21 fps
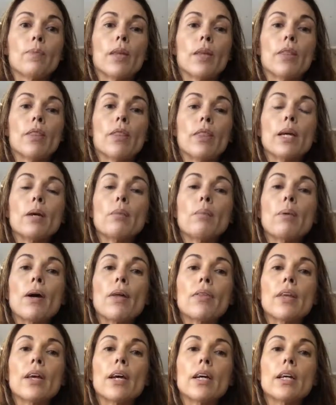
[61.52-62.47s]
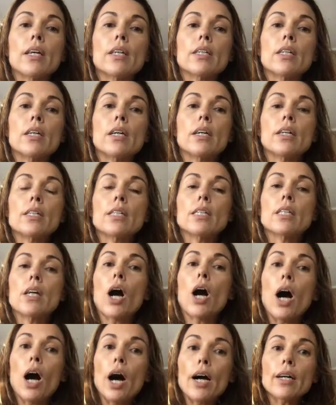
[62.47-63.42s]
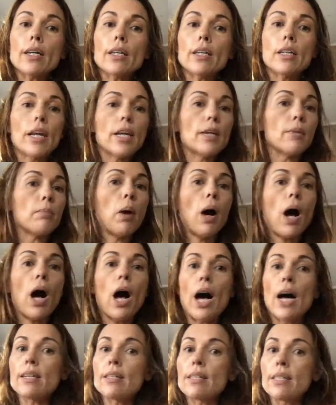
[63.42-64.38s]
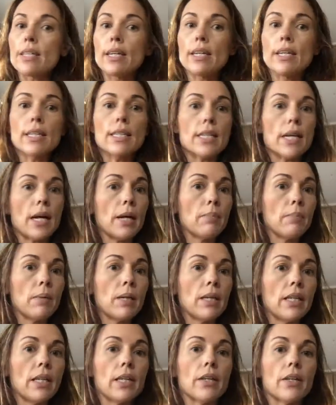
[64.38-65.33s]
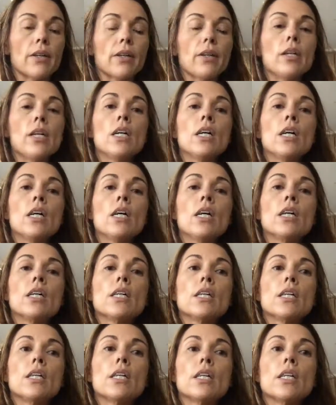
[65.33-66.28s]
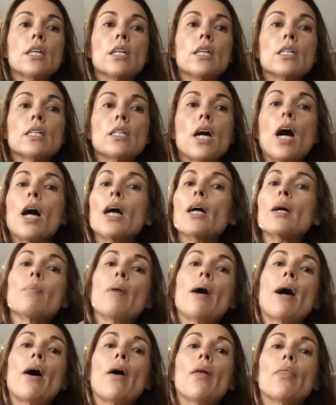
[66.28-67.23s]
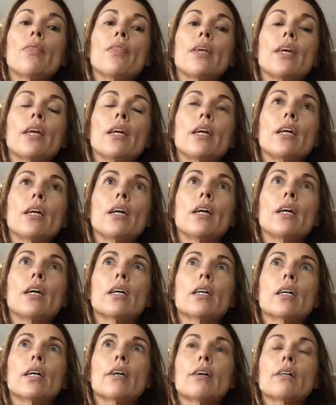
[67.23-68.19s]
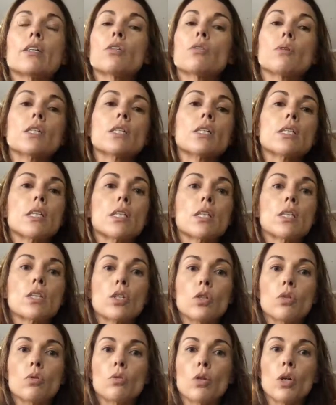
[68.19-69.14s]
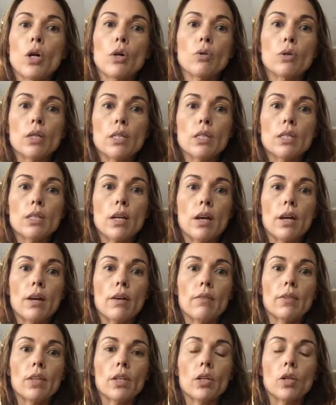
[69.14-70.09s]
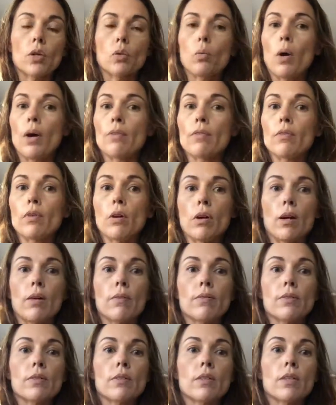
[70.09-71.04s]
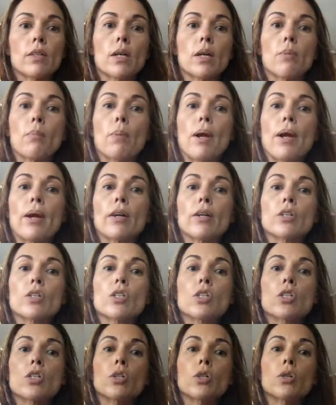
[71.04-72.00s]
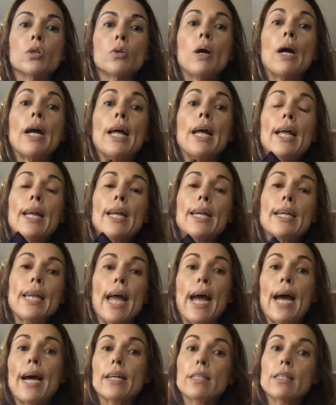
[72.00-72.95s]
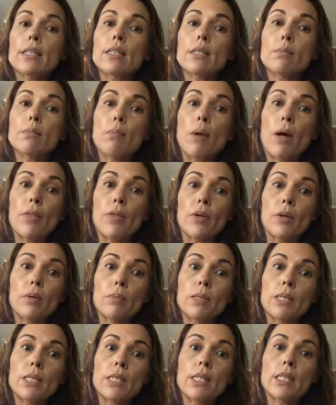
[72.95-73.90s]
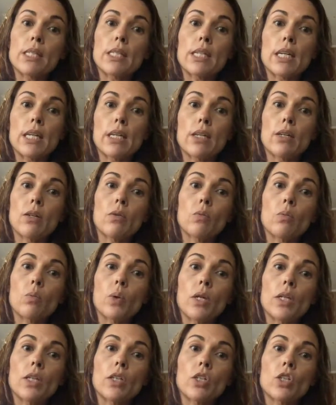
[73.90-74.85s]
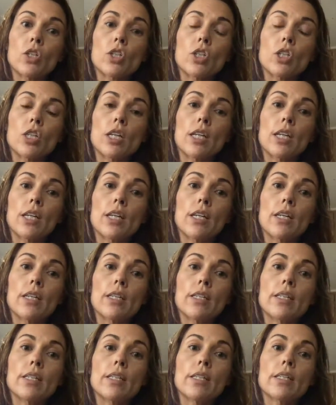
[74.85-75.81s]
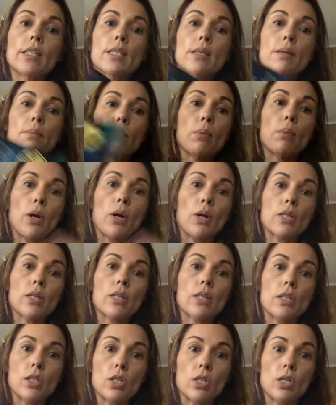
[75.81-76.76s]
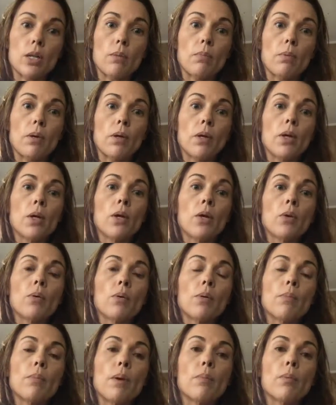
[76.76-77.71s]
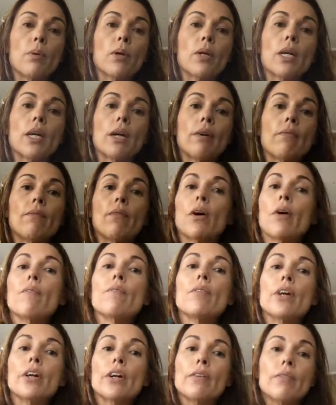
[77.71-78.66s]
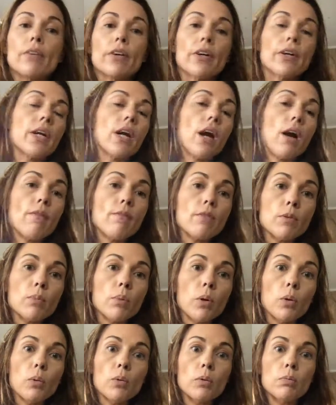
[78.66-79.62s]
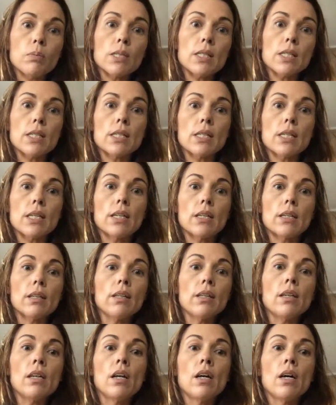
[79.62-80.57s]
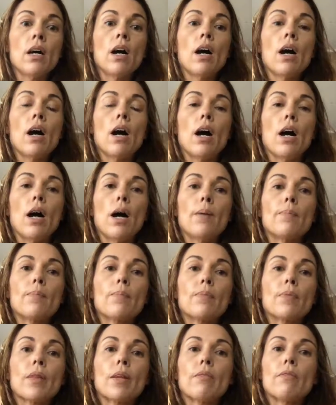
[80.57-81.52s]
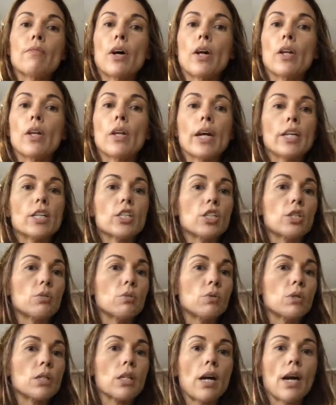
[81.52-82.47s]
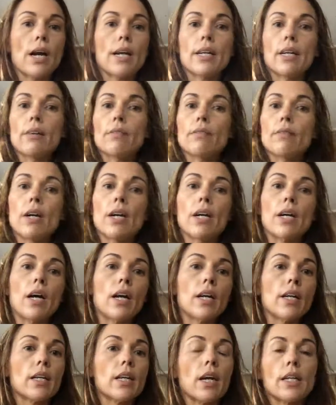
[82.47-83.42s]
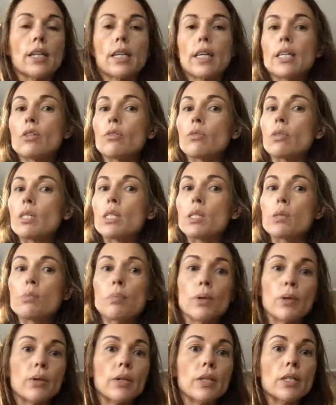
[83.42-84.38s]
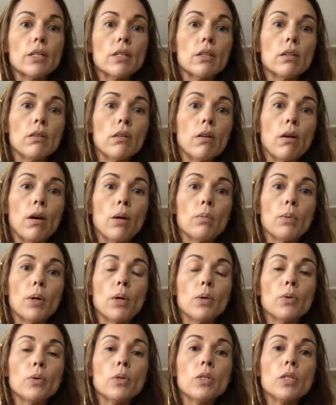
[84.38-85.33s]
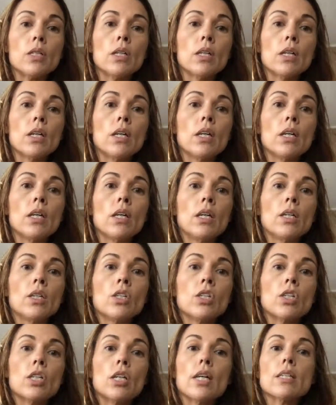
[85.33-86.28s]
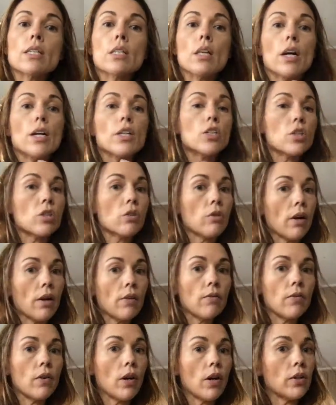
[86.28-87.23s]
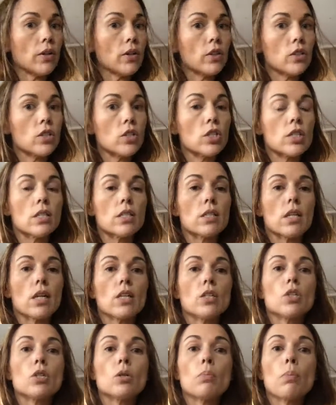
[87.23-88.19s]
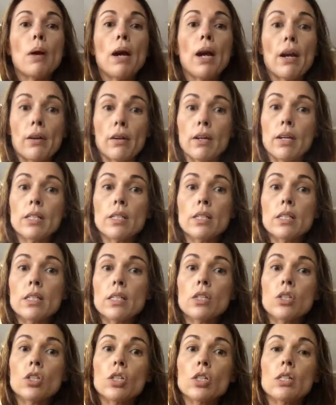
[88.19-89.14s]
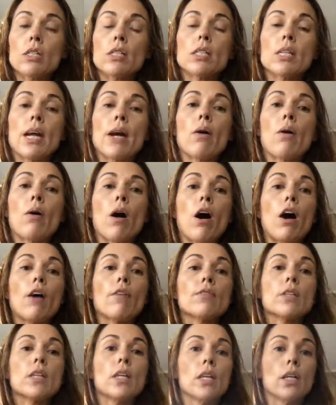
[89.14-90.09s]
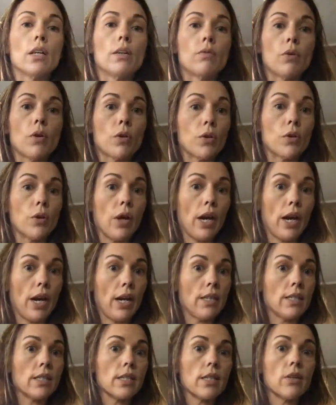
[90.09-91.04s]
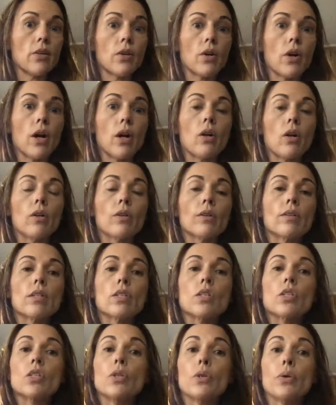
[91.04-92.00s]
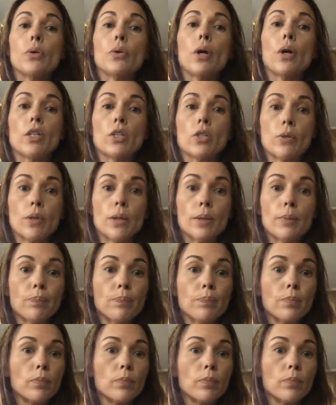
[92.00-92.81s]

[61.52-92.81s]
Think about the talk and pause at any time in here. Talk about the characteristics you notice of the Goodwife Cruff compared to Nat's mother, Mrs. Eaton, when she disembarked the ship. Remember, Kit felt very, very comfortable with Mrs. Eaton. Felt like she was kind of a kindred spirit almost. She has lost her grandfather. She has lost her parents. She is now off to live with her aunt and her uncle in this new country.